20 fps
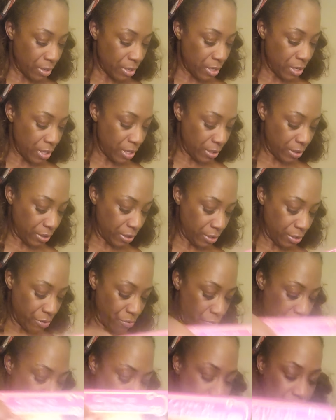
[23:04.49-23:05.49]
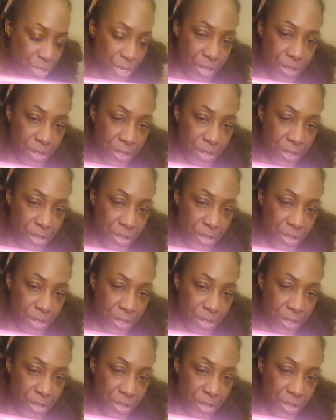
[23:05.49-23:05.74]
Getting to know each